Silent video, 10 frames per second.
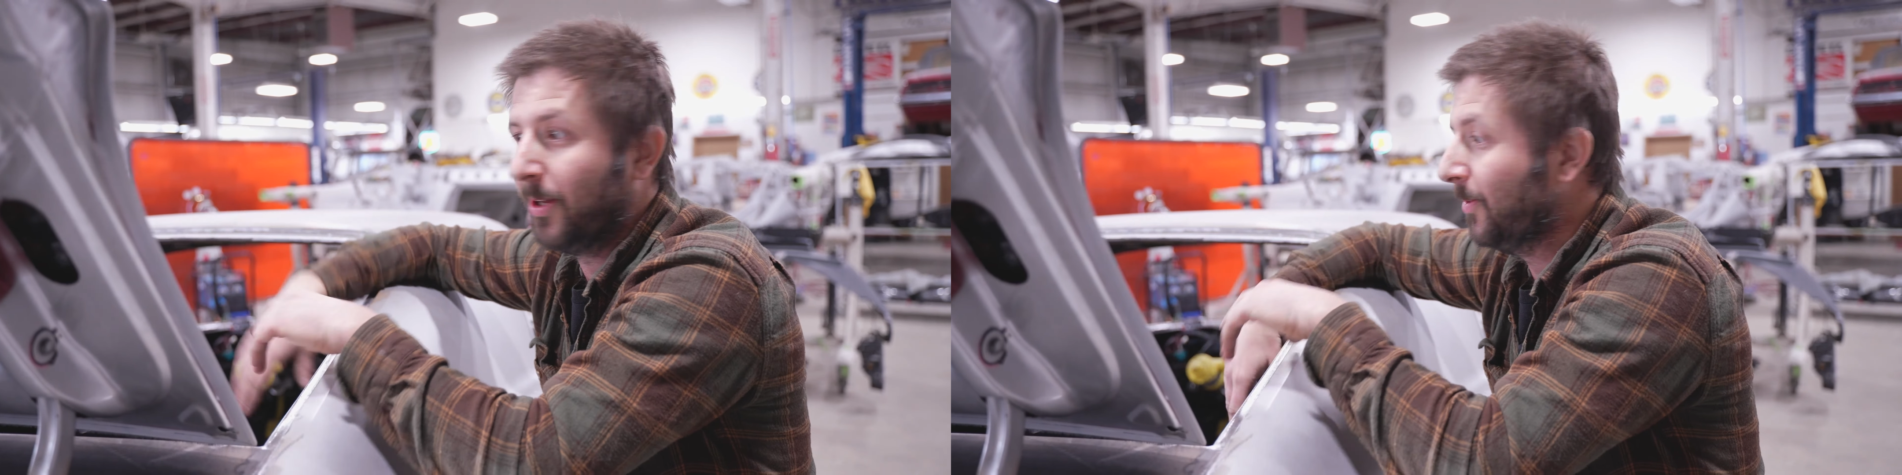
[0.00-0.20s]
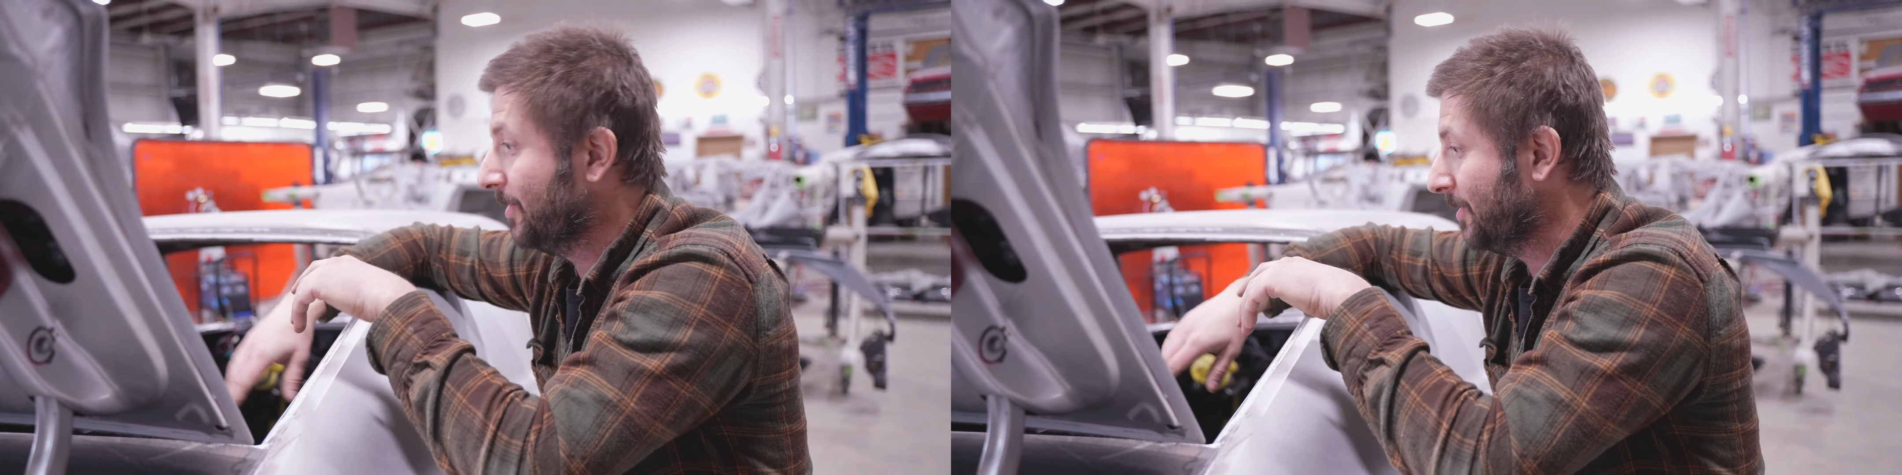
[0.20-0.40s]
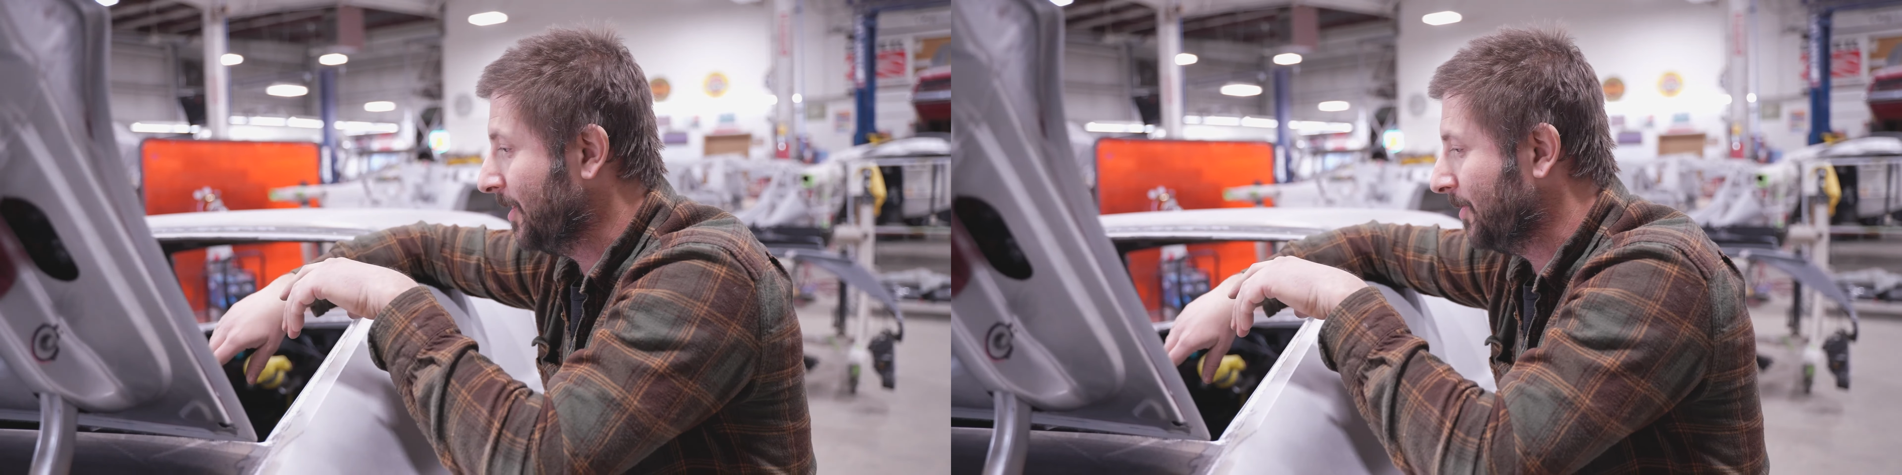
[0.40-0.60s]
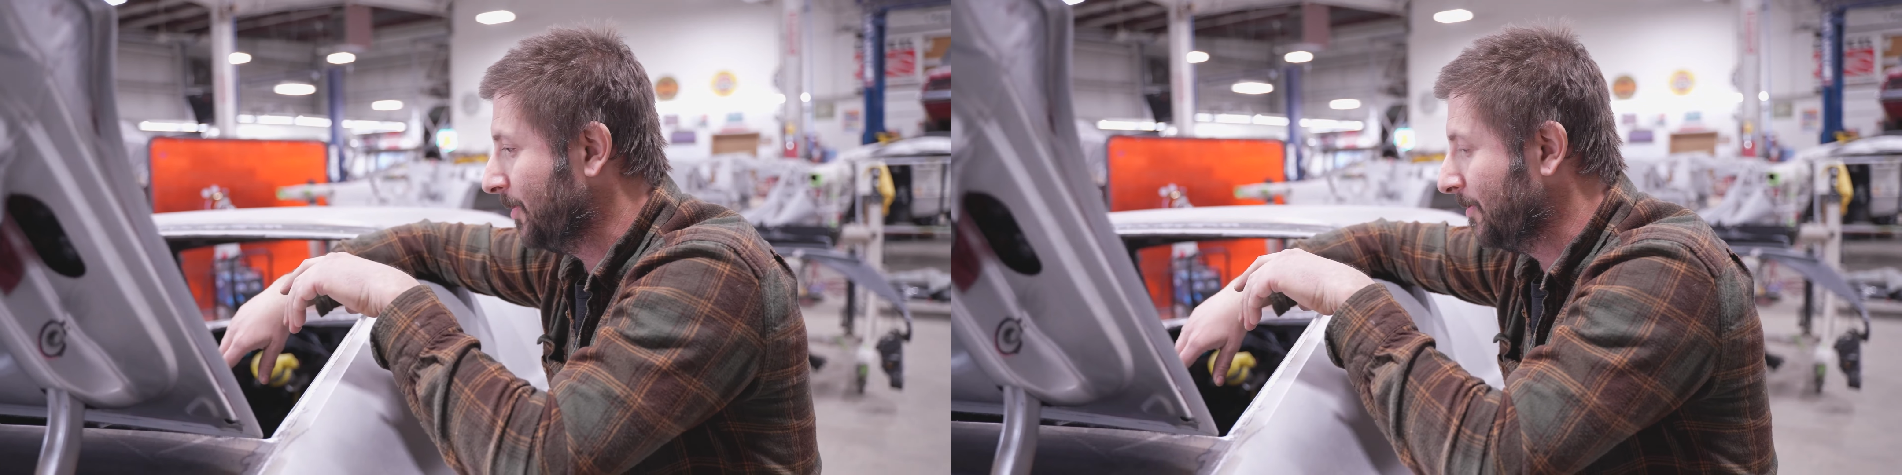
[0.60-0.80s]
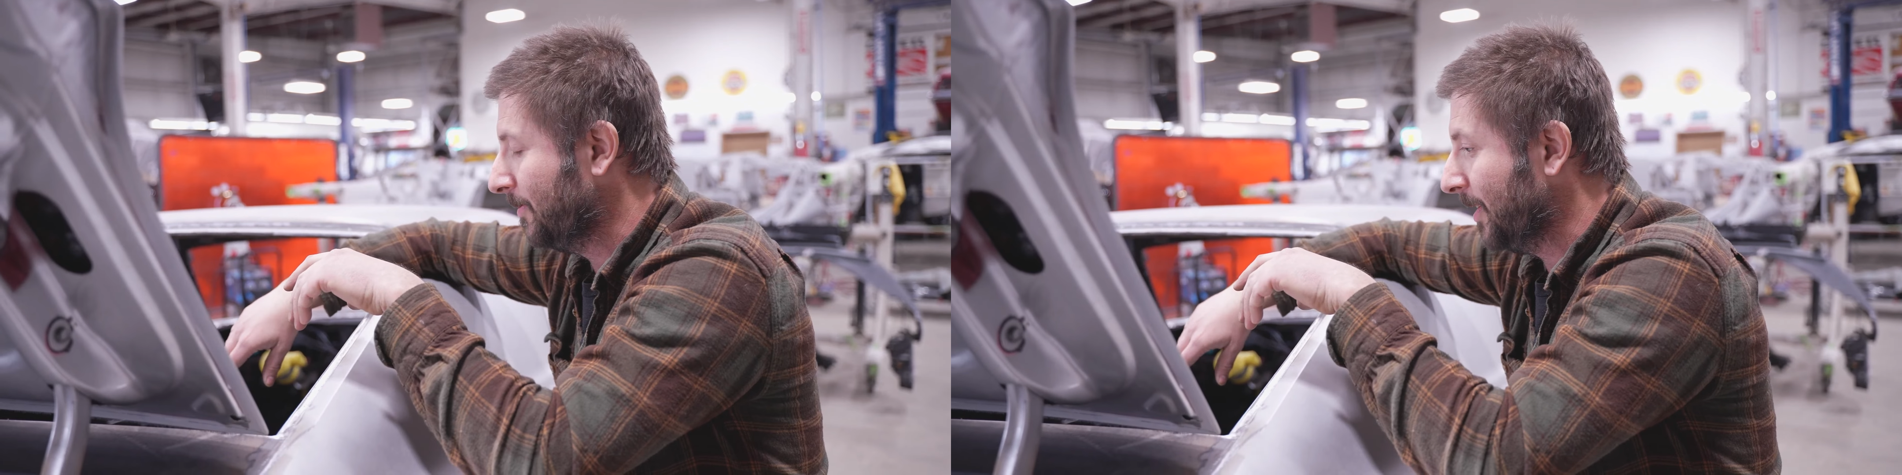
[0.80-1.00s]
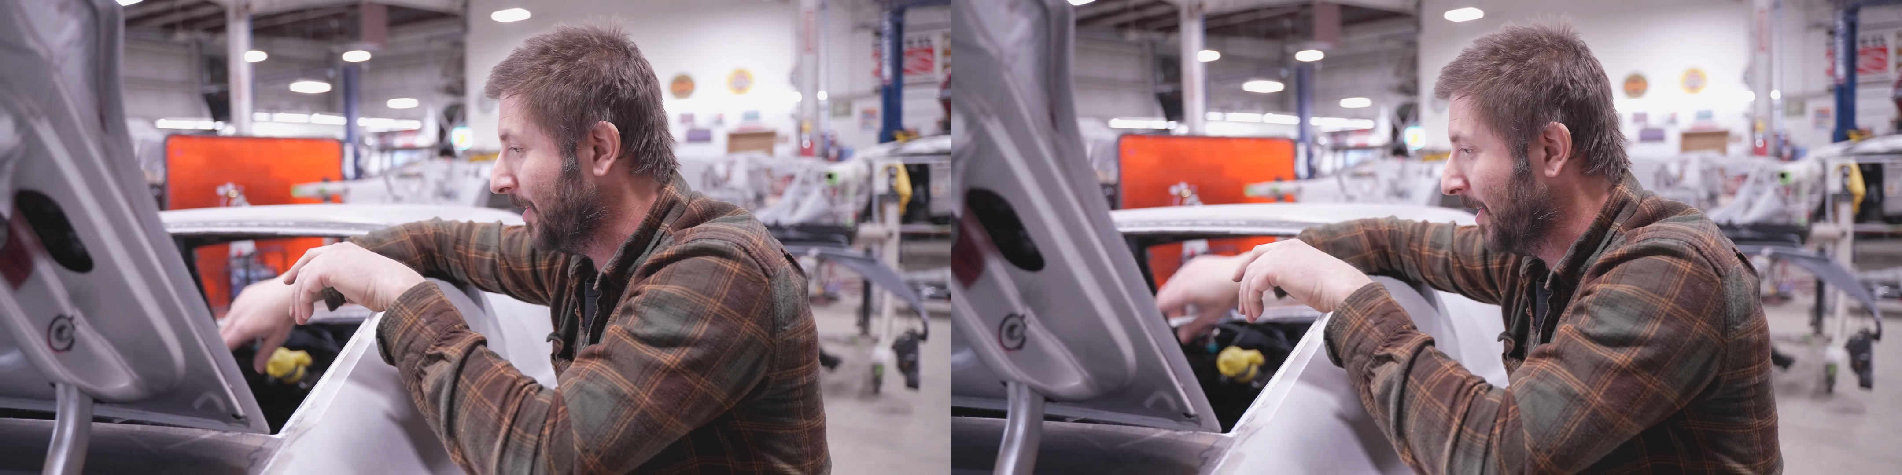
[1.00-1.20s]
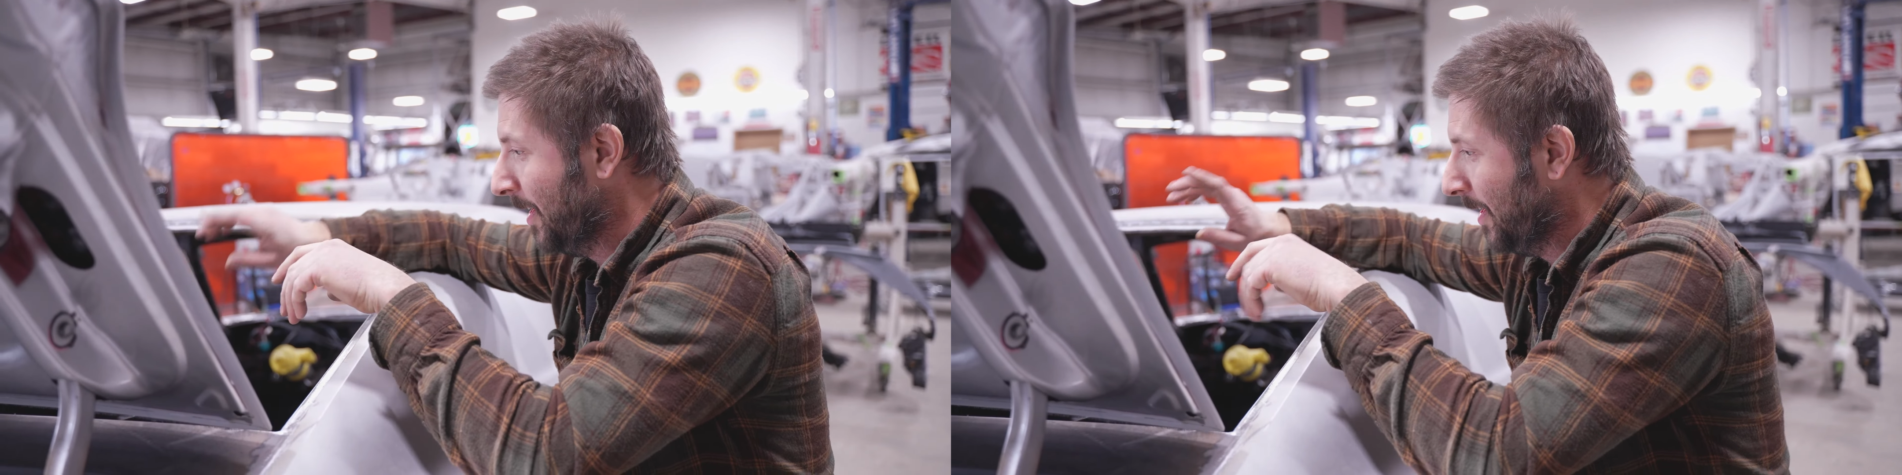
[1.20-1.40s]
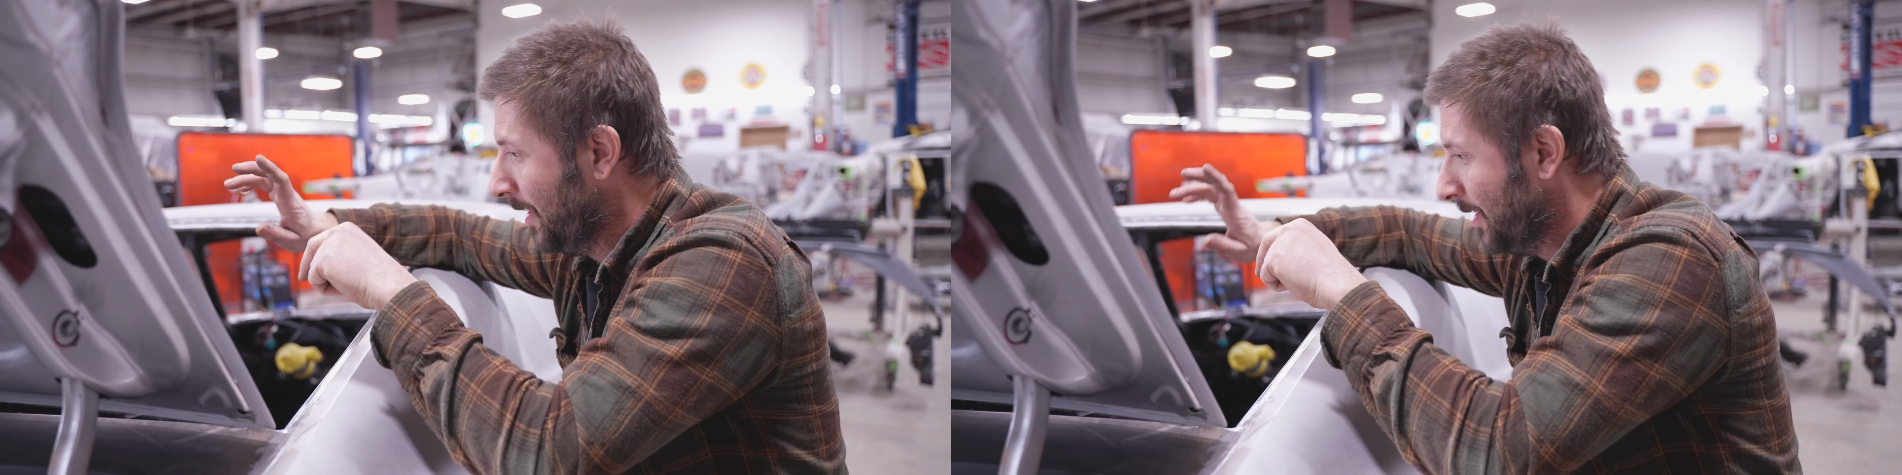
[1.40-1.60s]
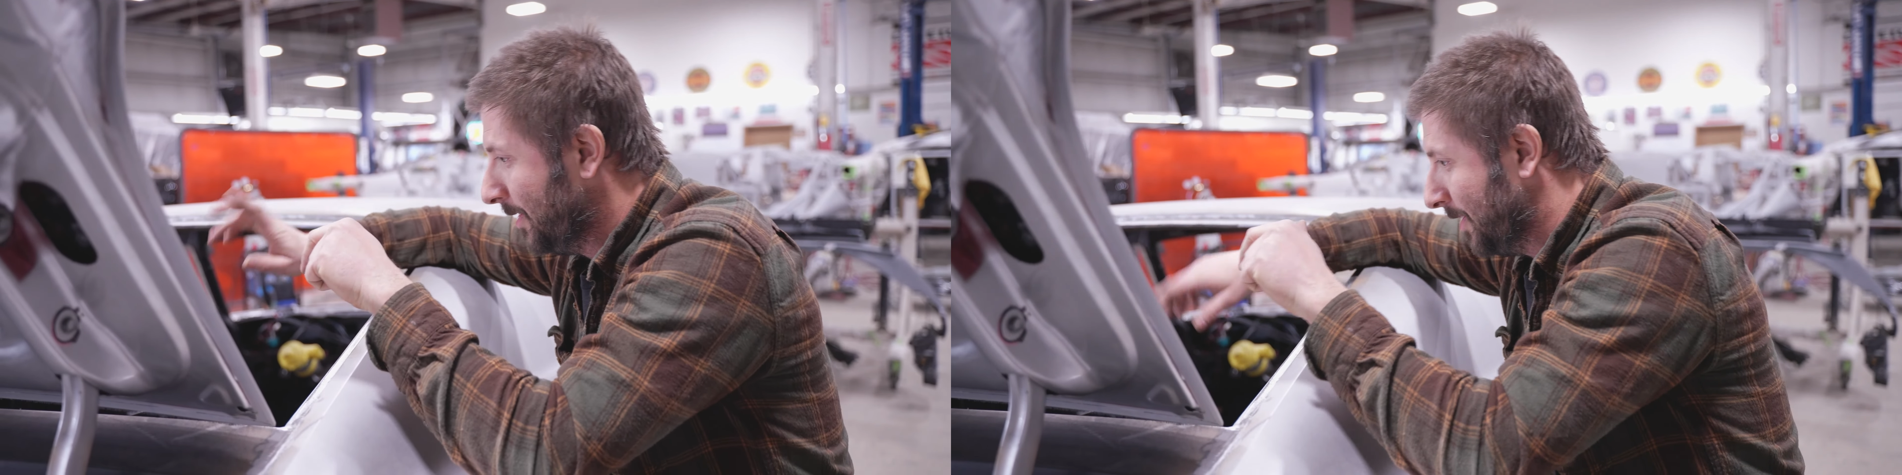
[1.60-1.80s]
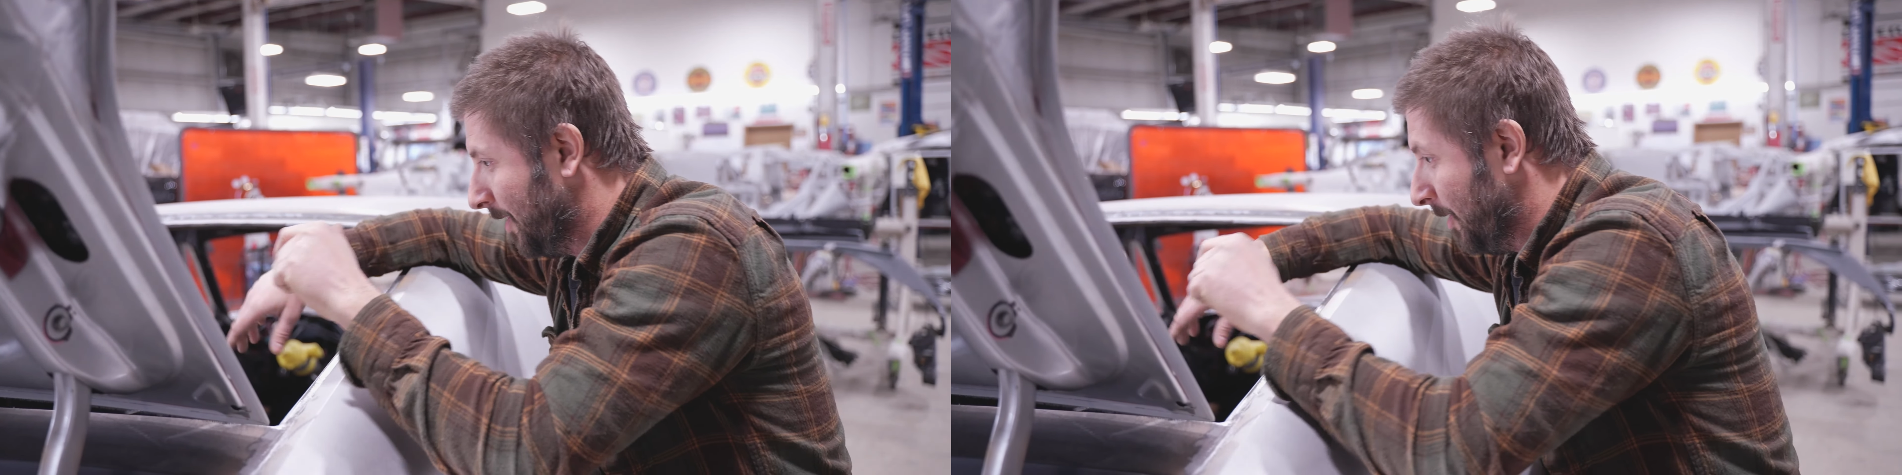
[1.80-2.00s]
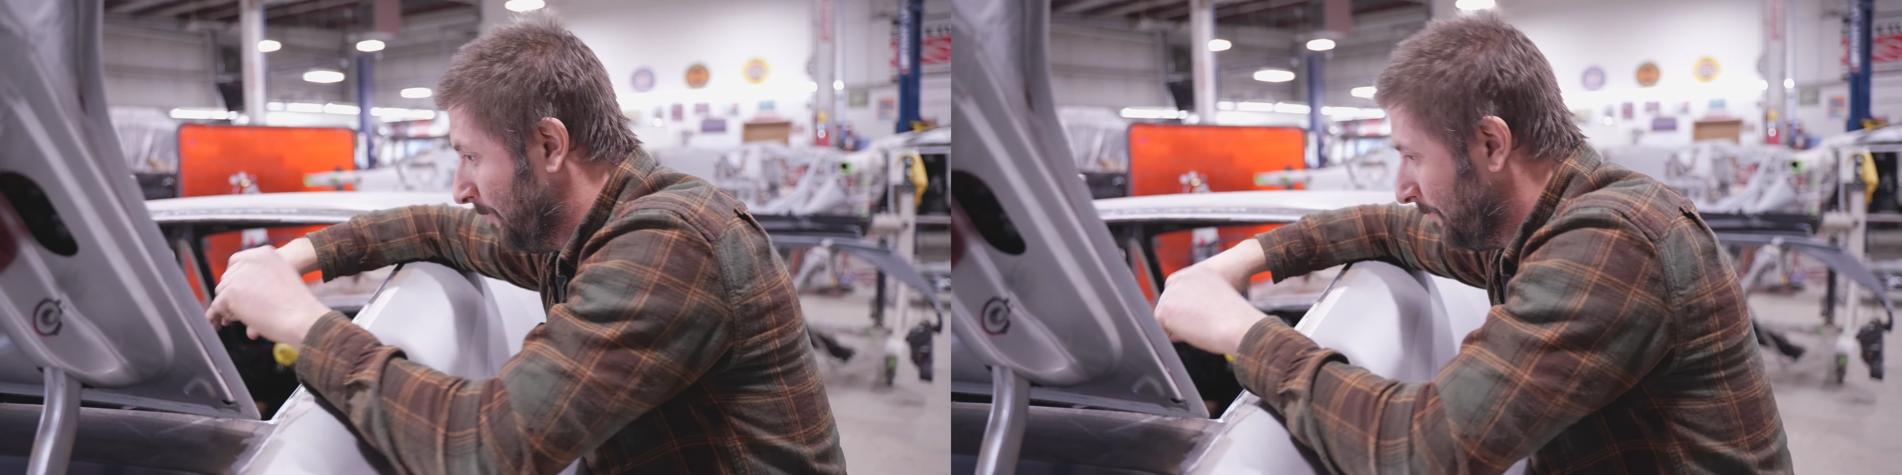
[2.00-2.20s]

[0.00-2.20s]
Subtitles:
otherwise the seats wouldn't fit. So